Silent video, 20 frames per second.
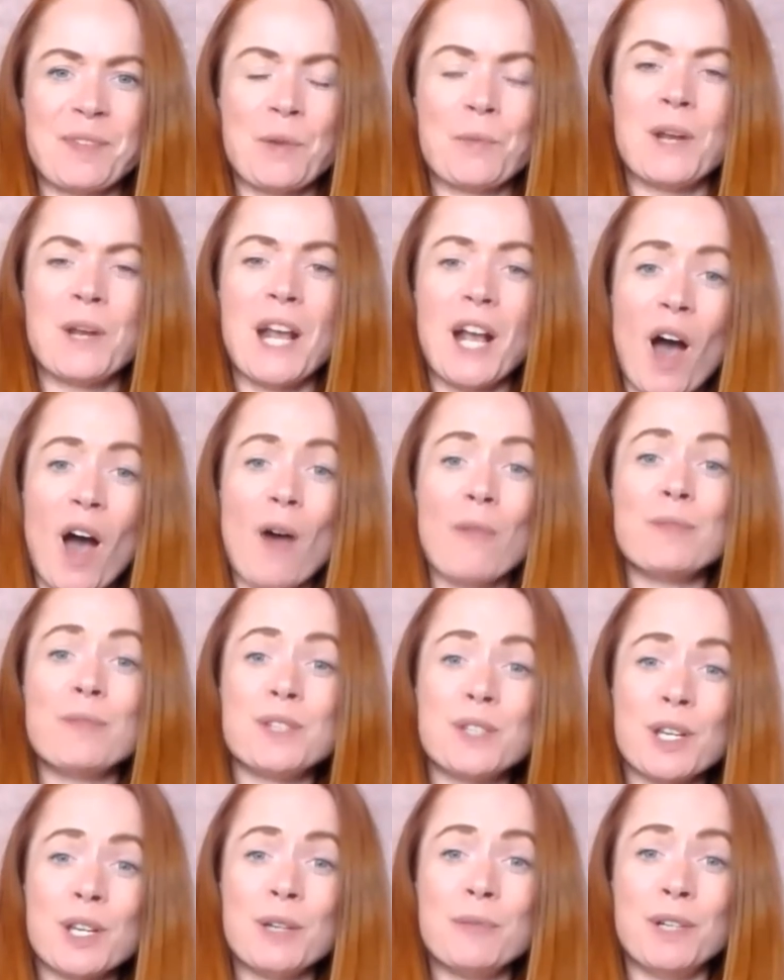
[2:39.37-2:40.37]
when it comes
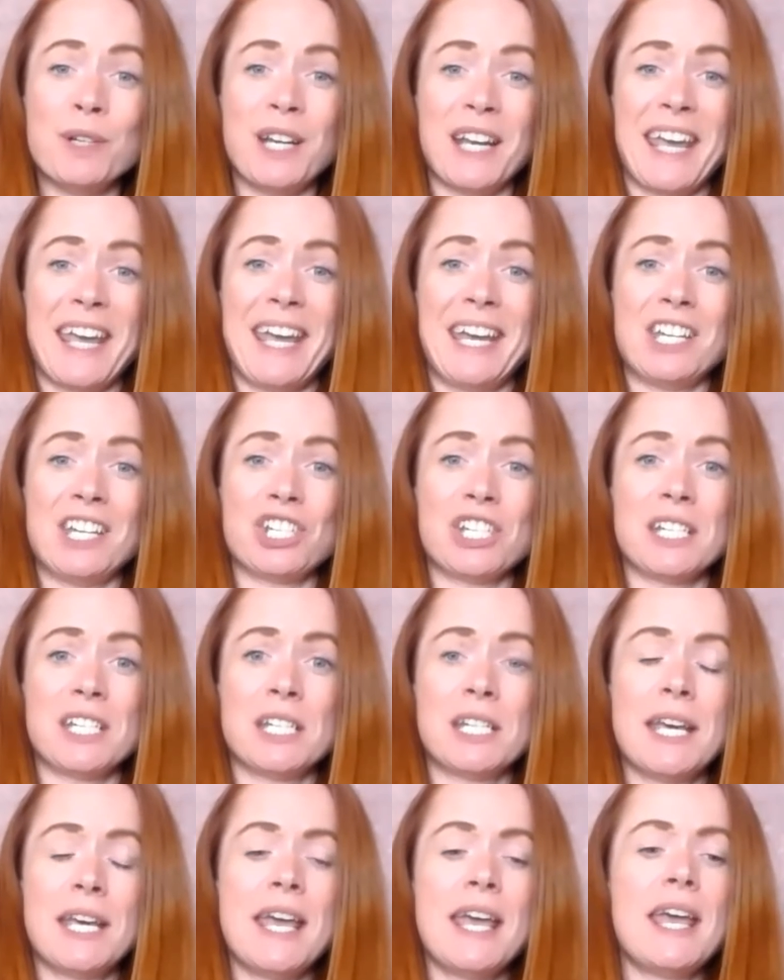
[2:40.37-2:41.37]
to communication,
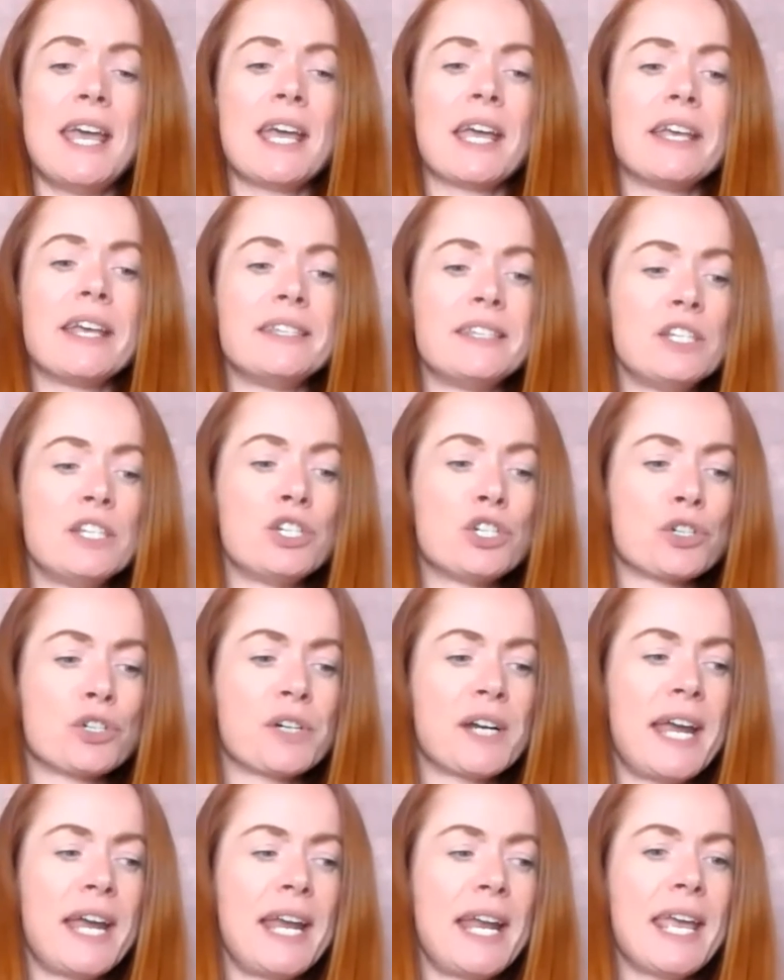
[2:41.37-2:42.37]
because the
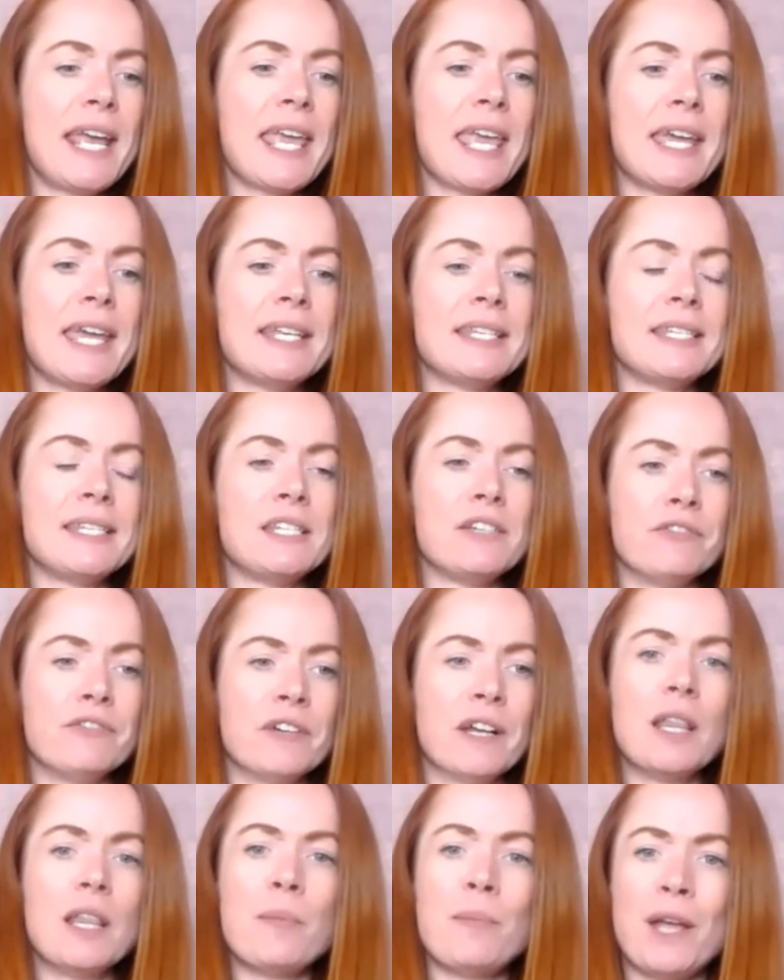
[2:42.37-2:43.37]
training is
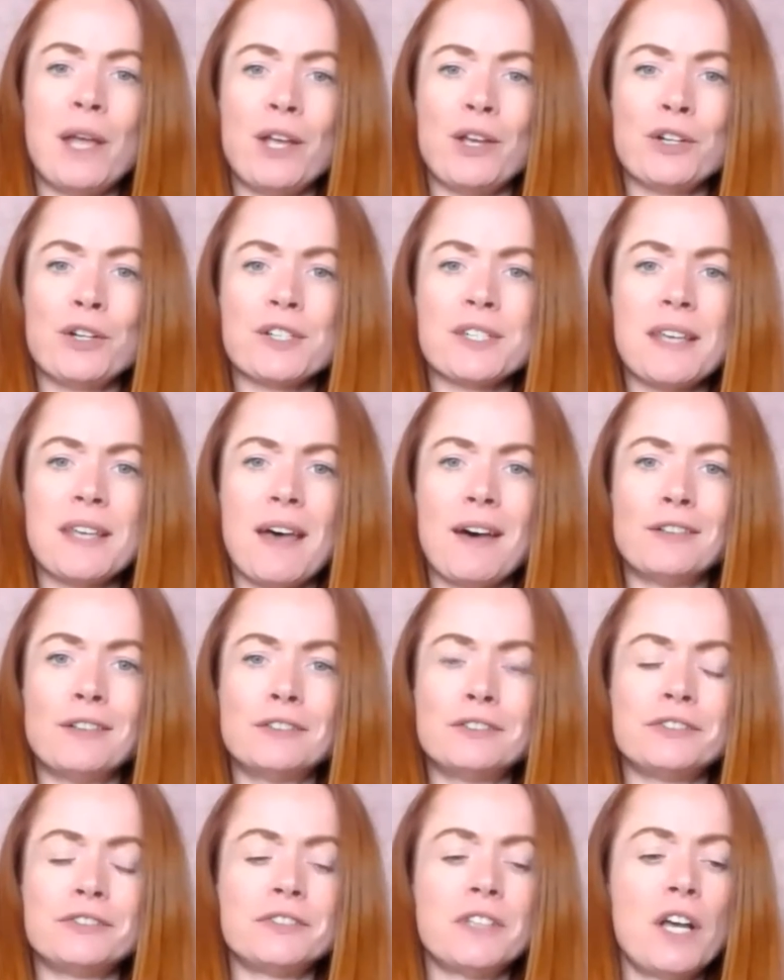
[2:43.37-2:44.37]
developing
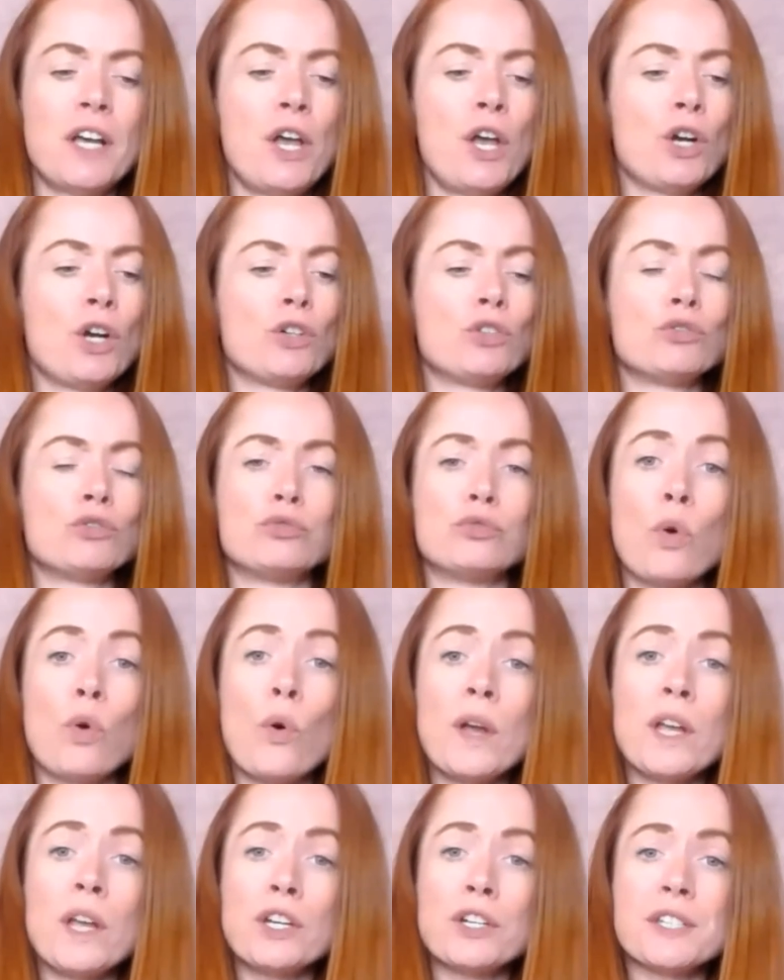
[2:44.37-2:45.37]
yourself,
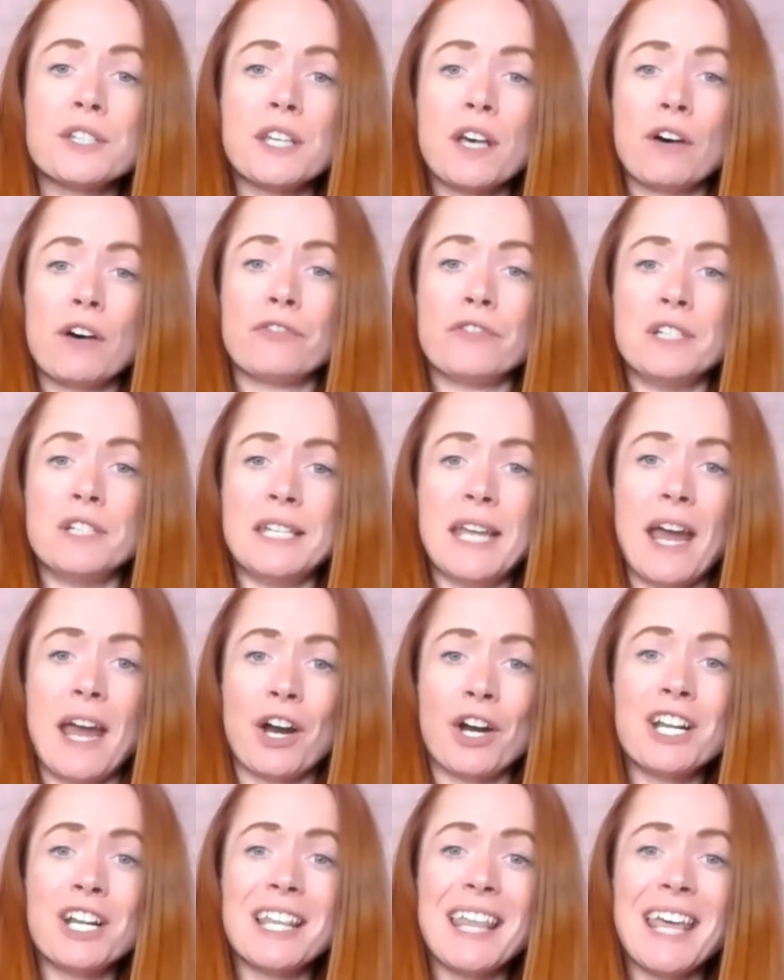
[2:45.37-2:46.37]
growing yourself
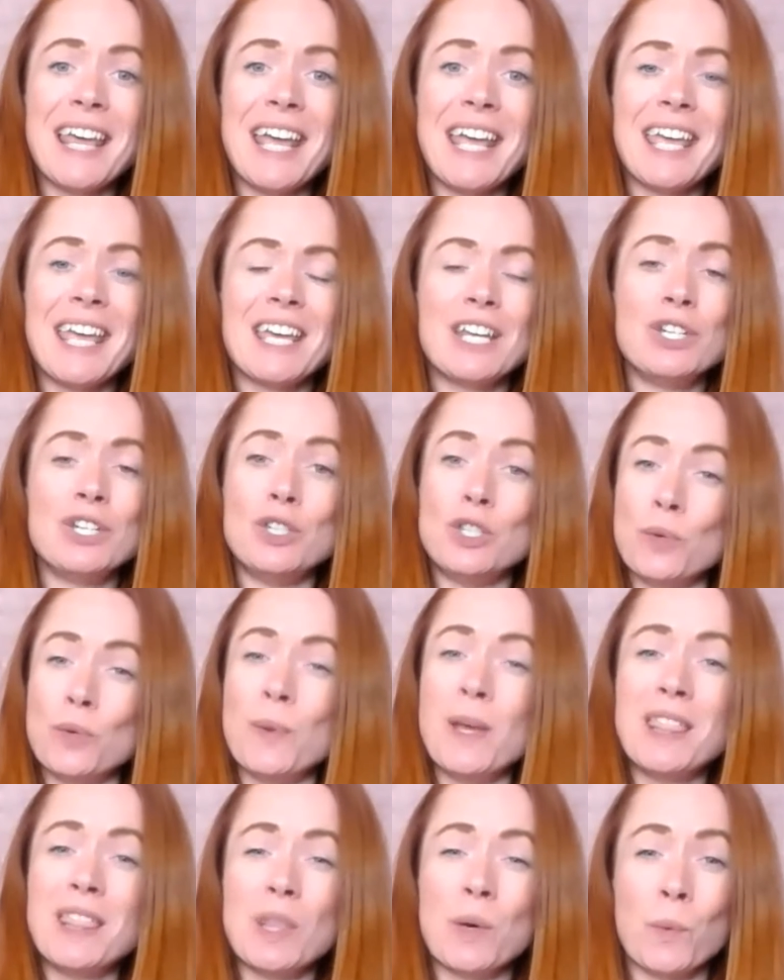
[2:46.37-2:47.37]
internally,
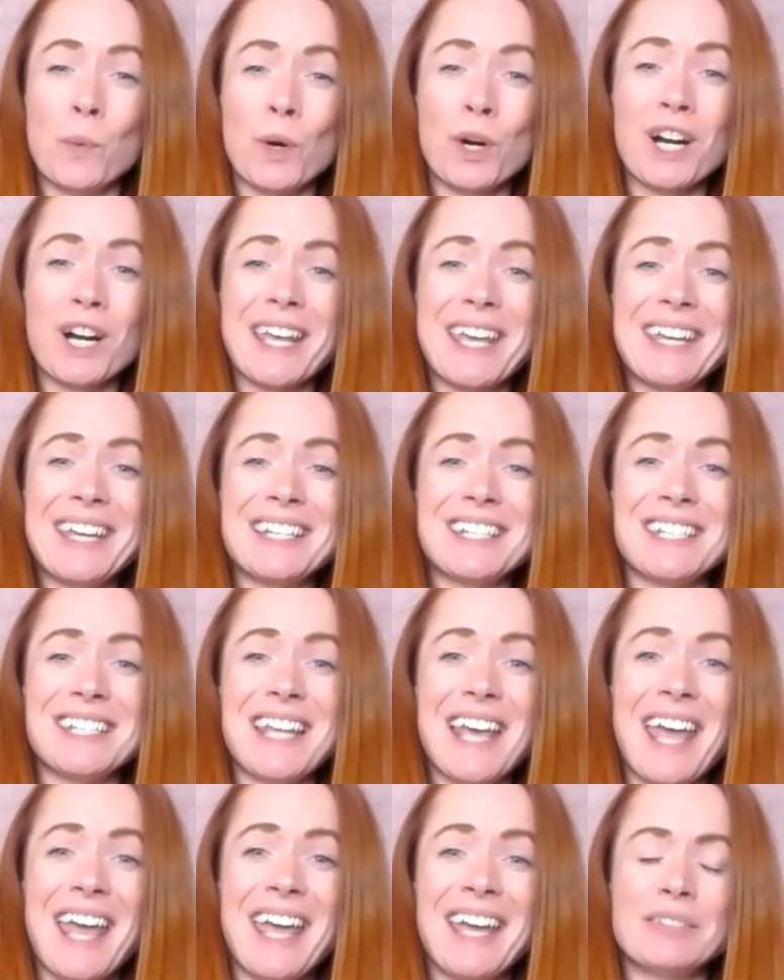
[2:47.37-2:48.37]
doing the work each
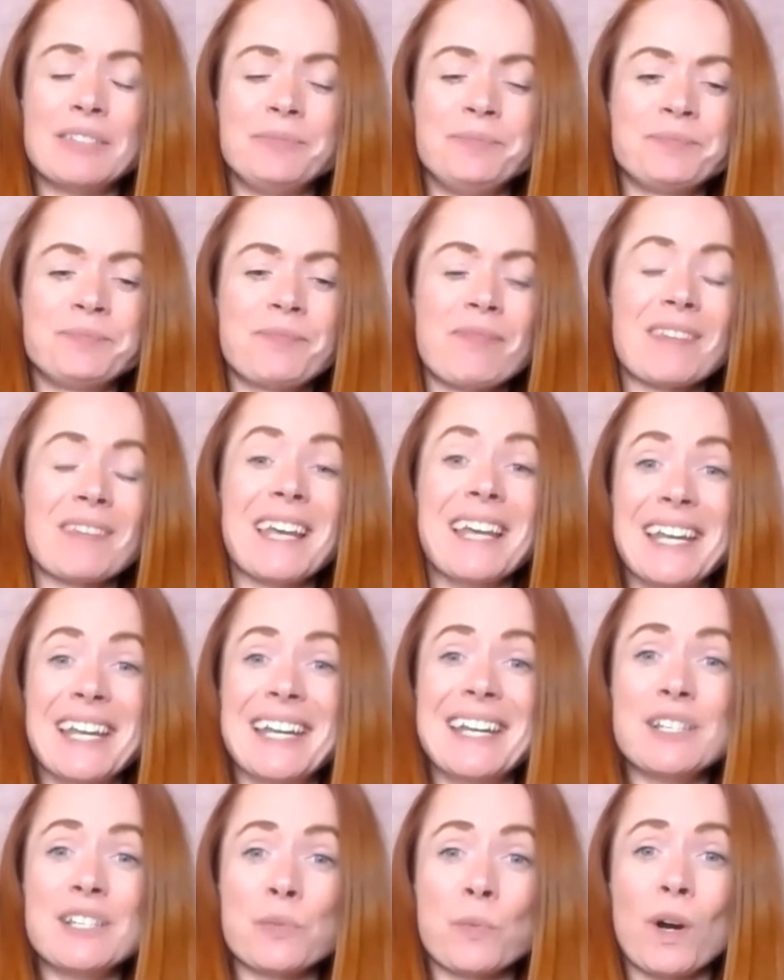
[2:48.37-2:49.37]
day, and it
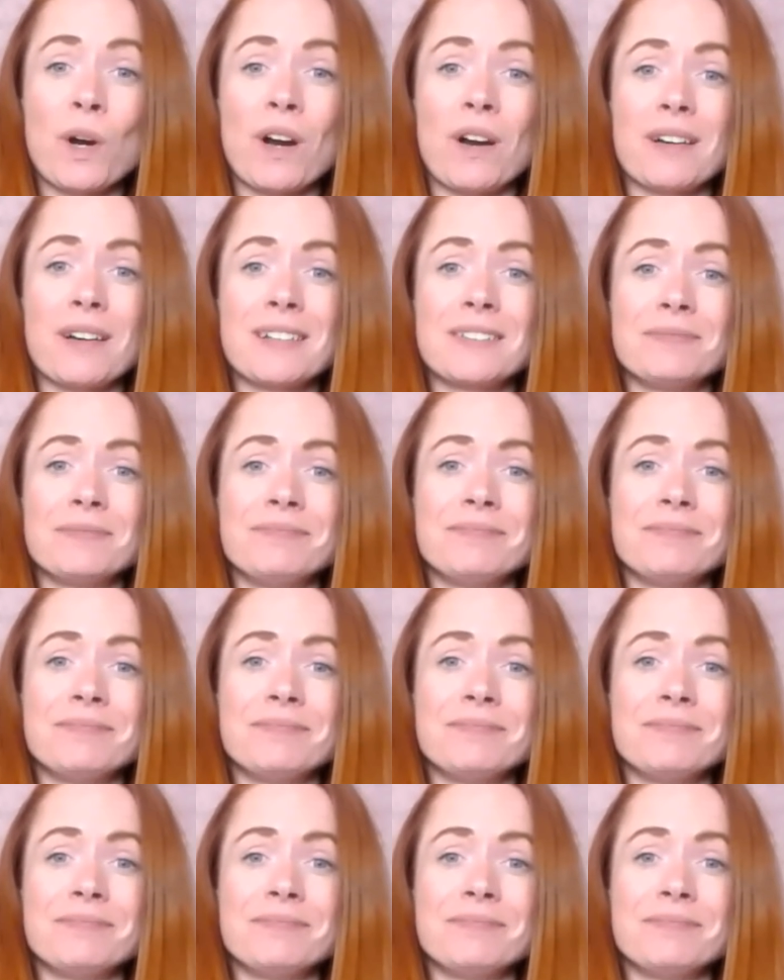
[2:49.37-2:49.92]
is work.